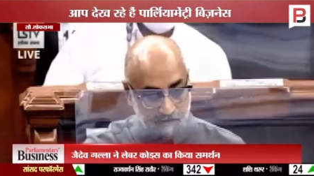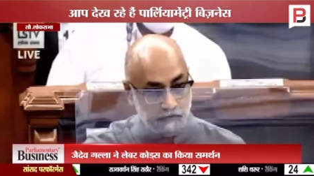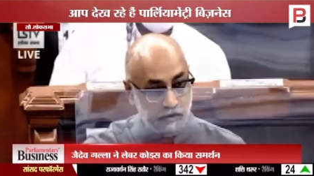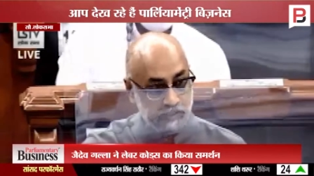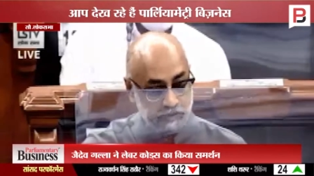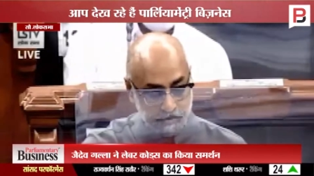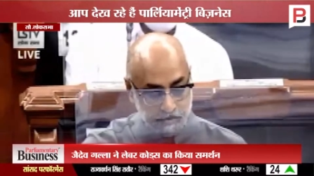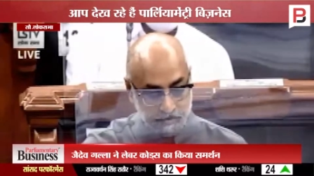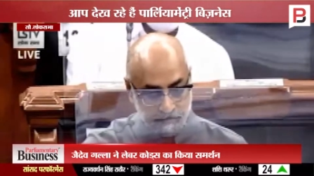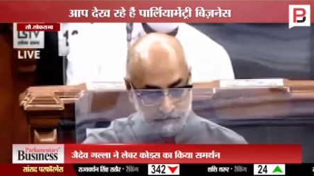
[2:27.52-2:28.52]

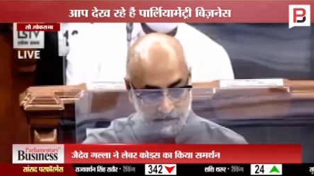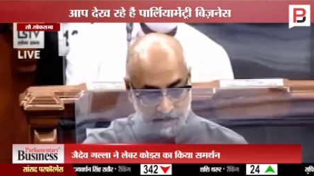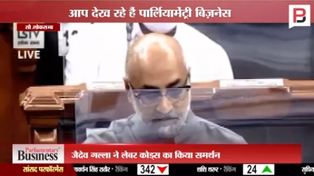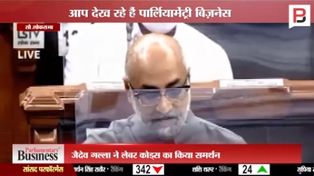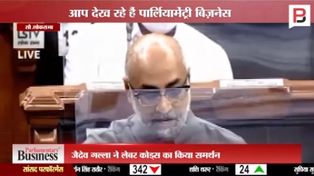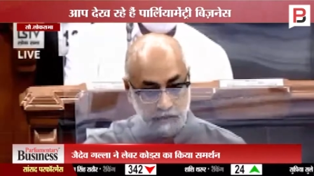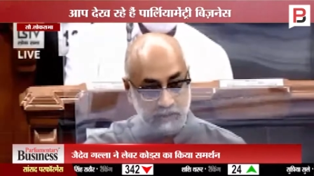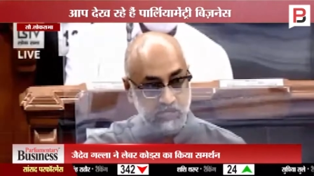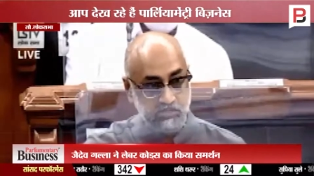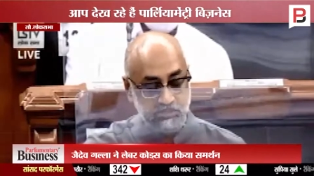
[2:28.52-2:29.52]
142 on the
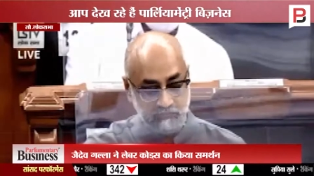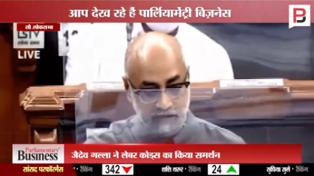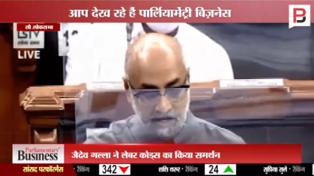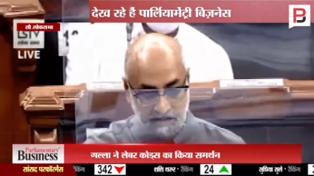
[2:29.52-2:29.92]
application of